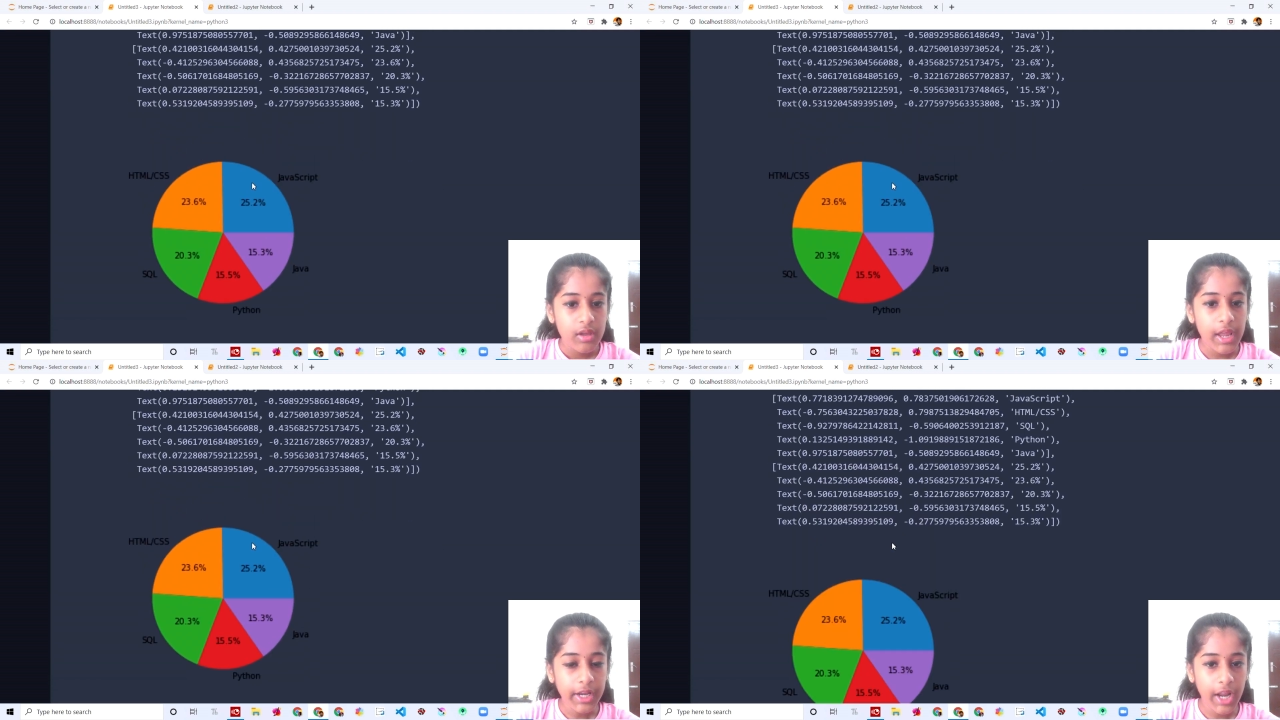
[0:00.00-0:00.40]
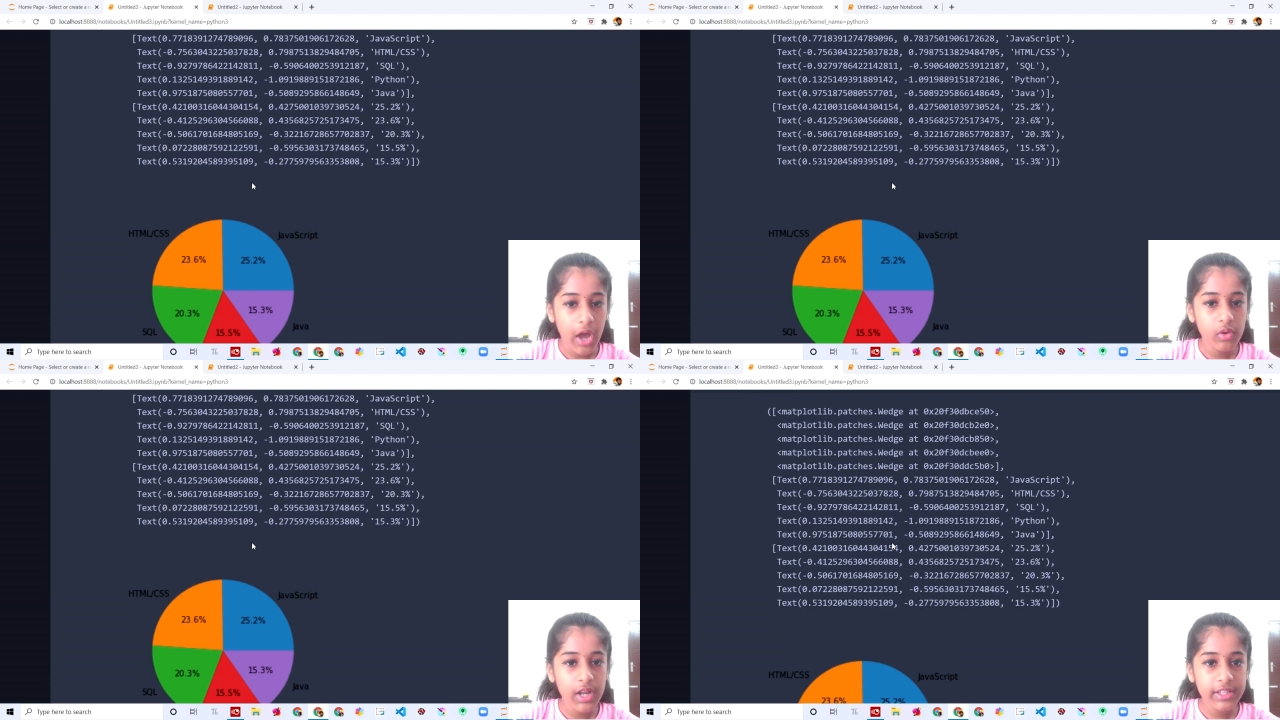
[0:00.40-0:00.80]
And
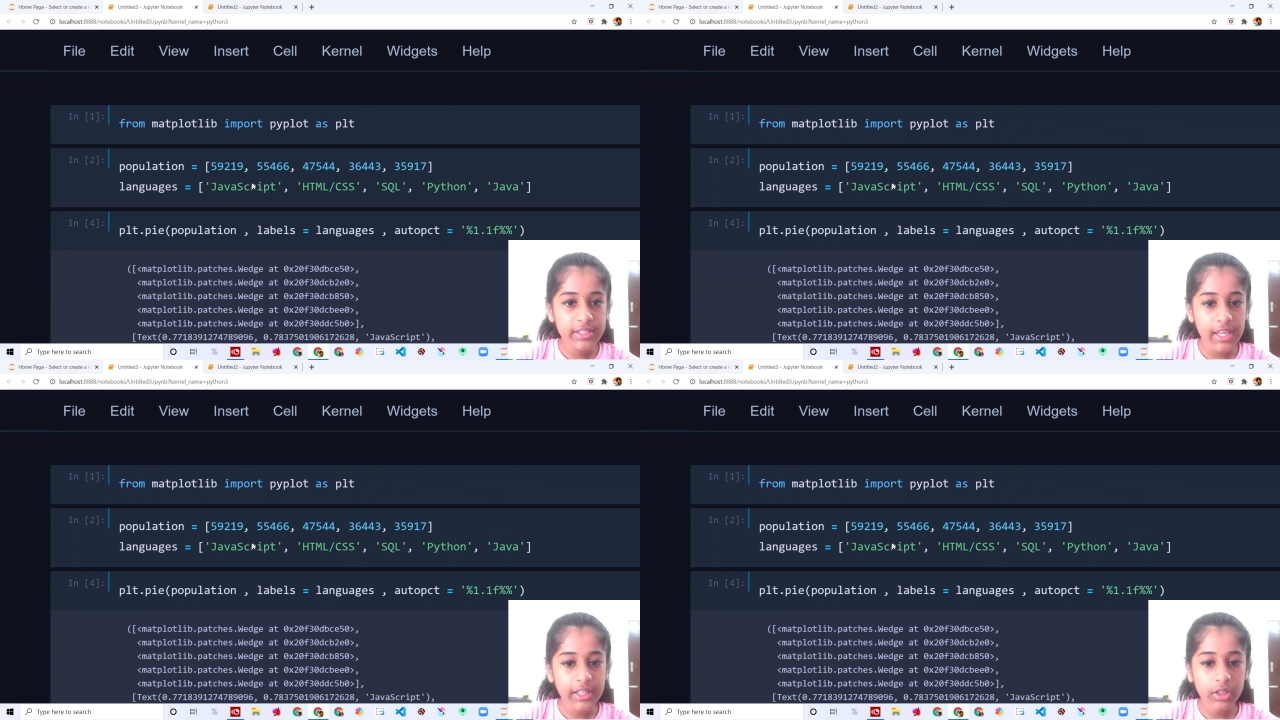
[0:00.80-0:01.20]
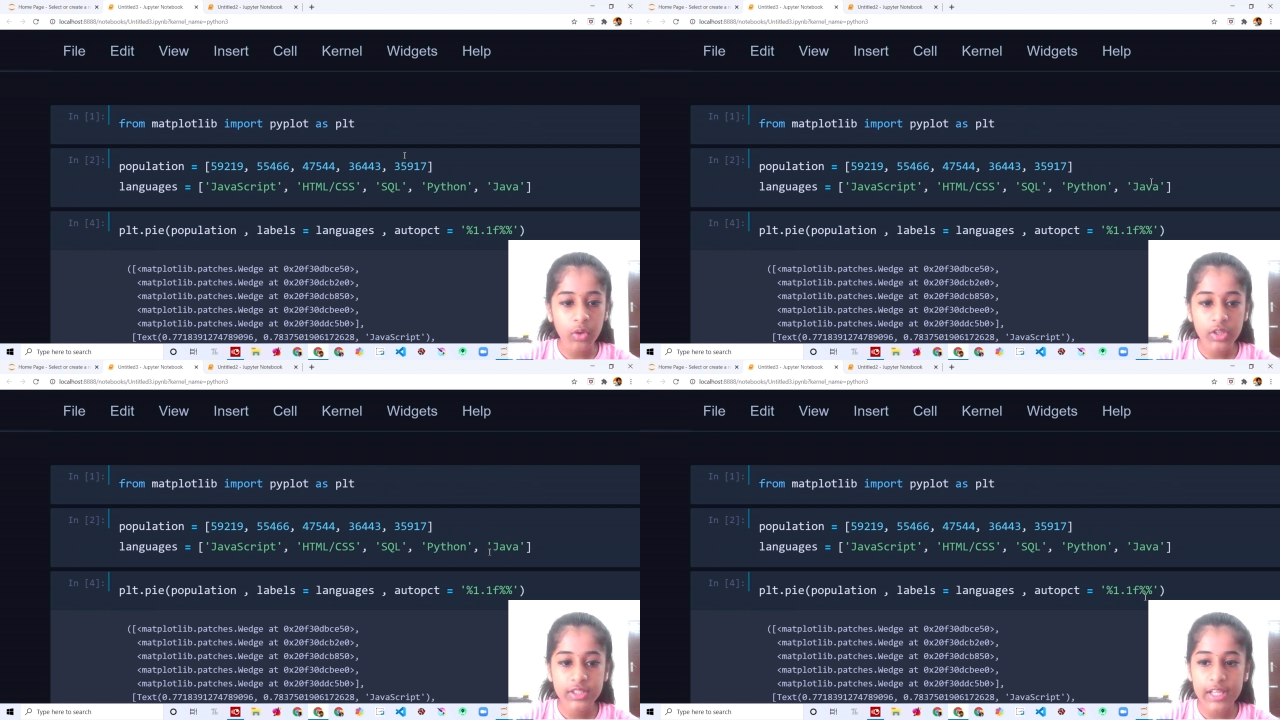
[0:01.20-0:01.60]
now let's say that you
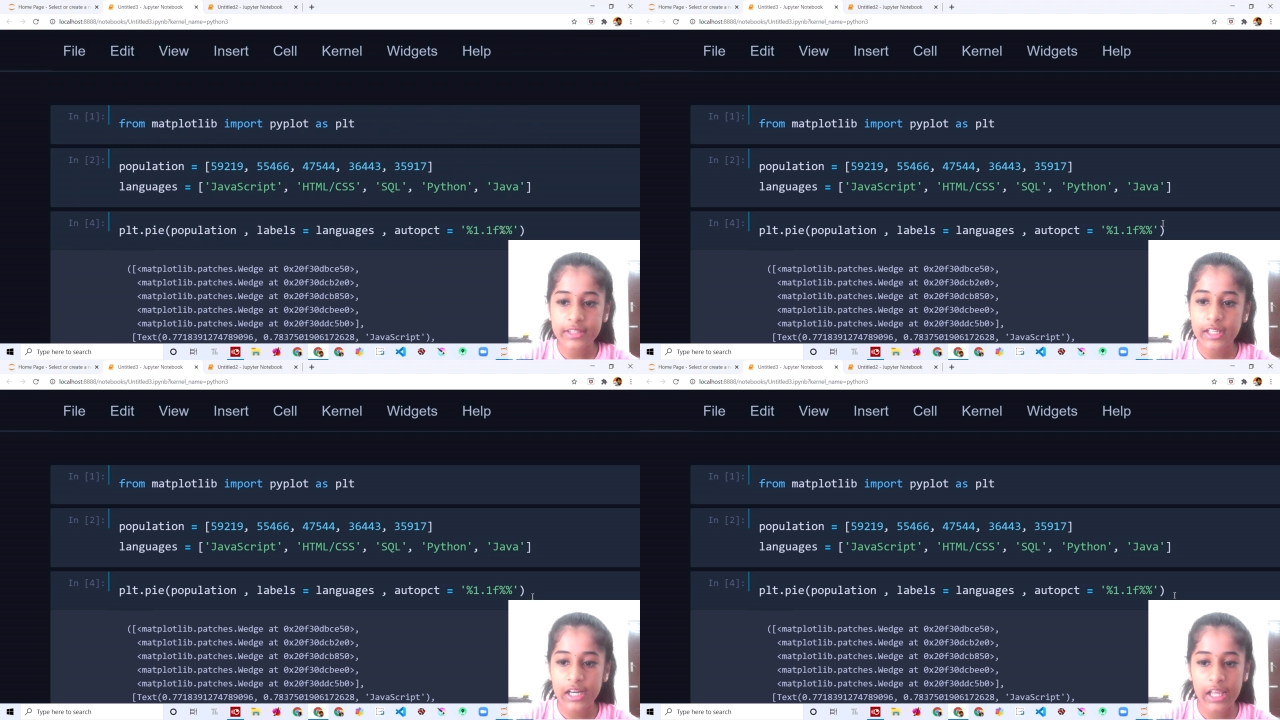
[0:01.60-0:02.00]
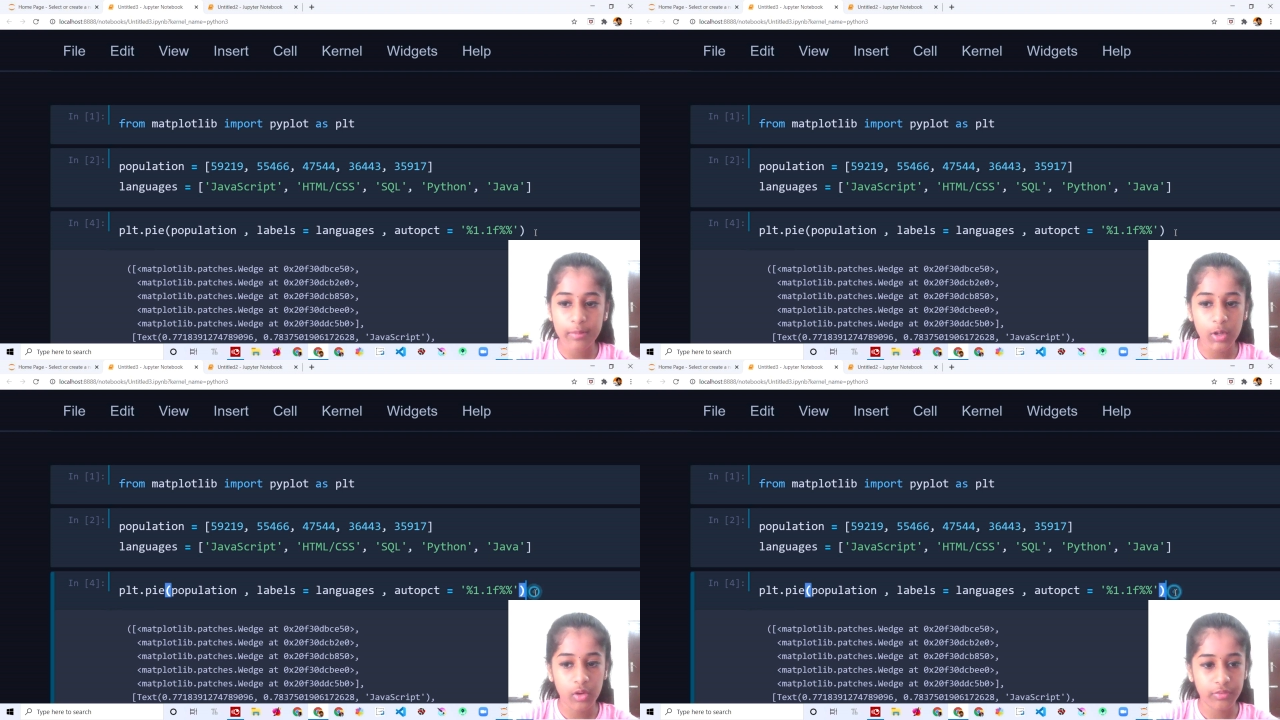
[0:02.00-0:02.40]
want to set the
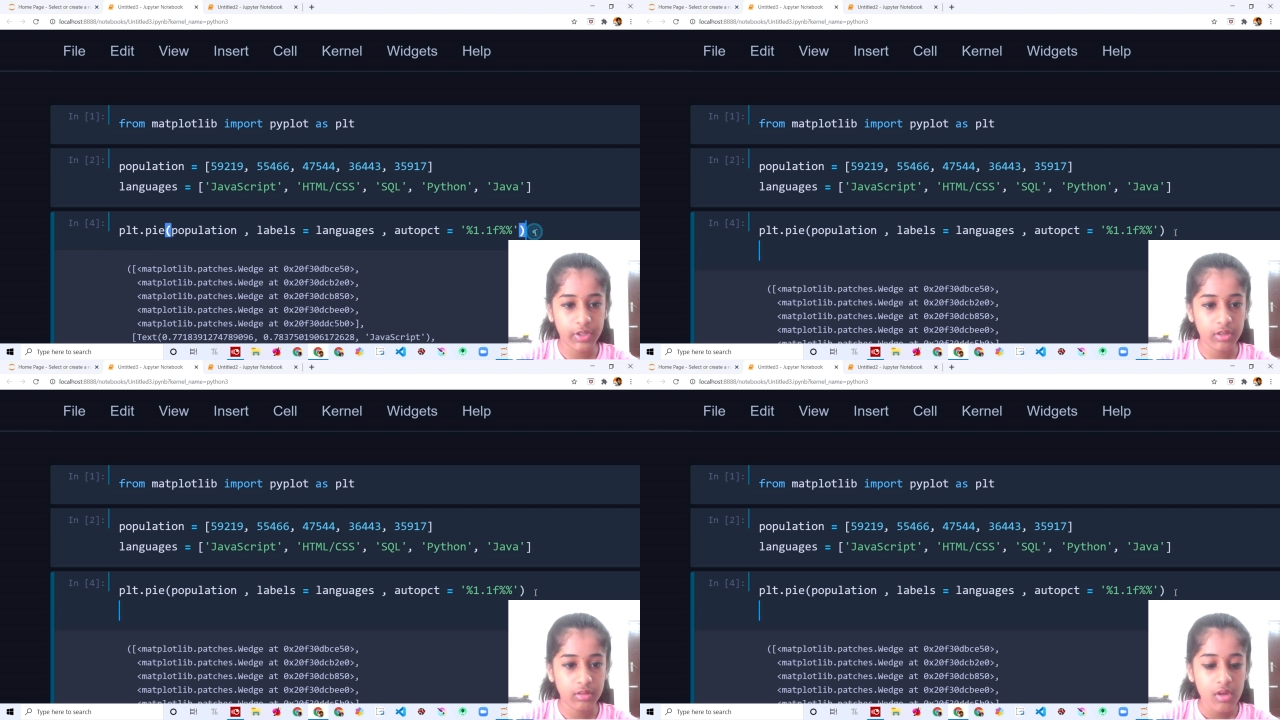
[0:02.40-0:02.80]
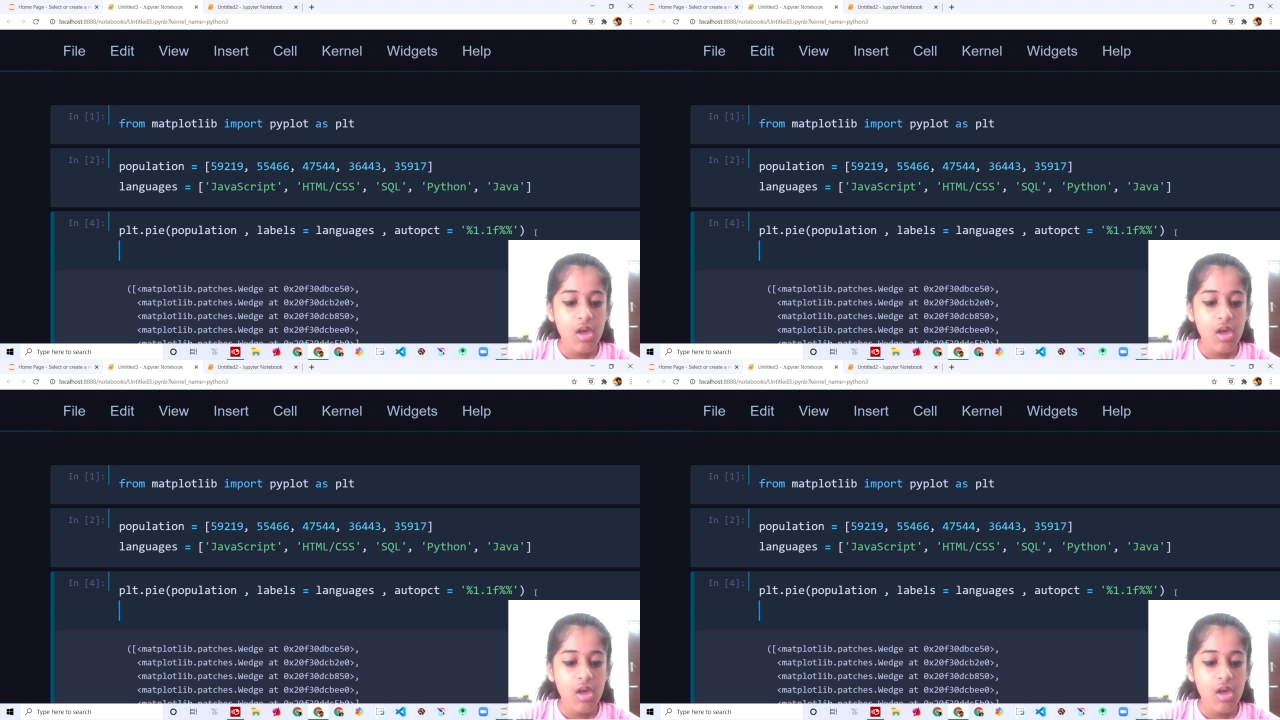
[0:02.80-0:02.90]
label of it.